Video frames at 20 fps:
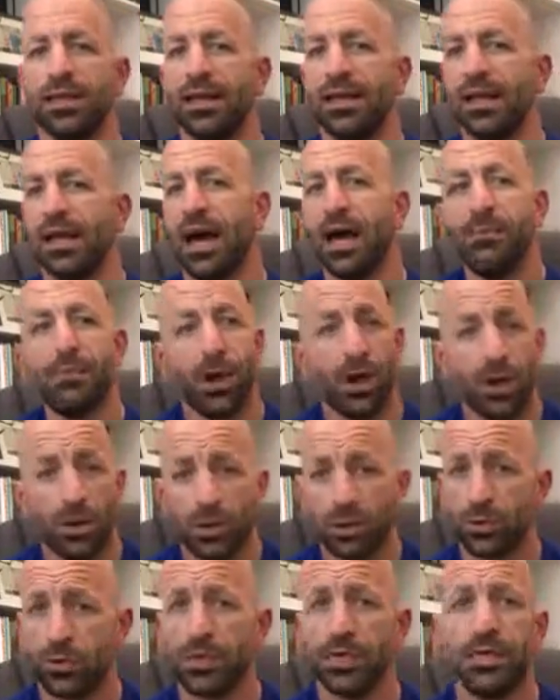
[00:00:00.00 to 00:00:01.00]
then I'm
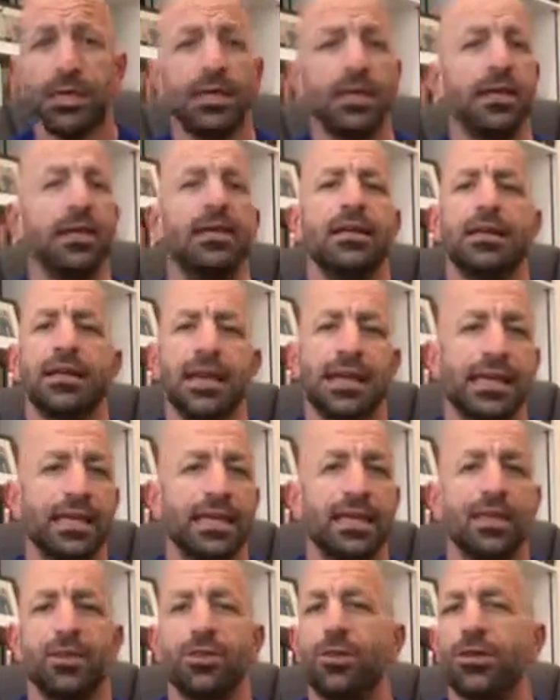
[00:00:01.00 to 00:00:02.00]
hungry
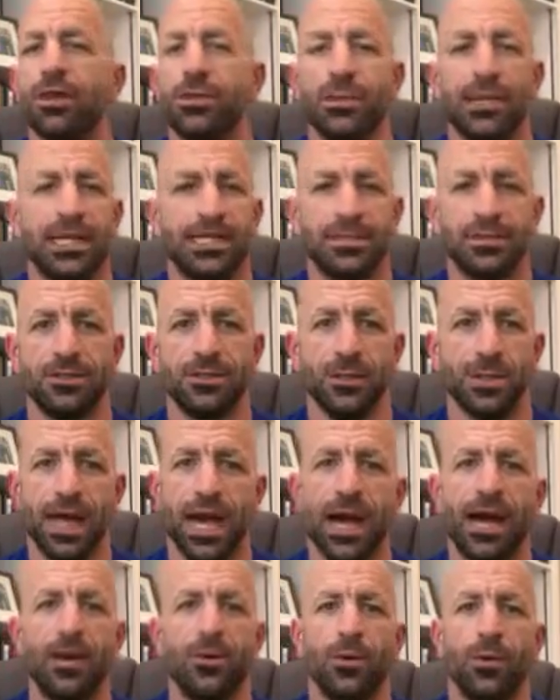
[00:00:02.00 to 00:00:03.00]
like in 30 minutes to an
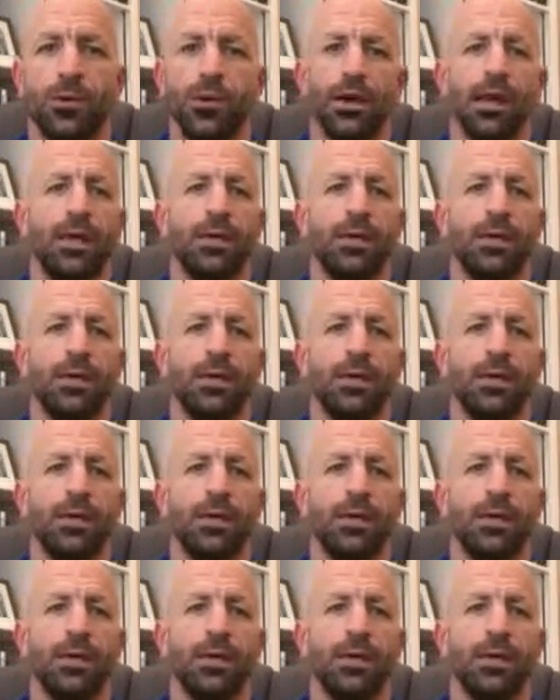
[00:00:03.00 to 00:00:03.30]
hour,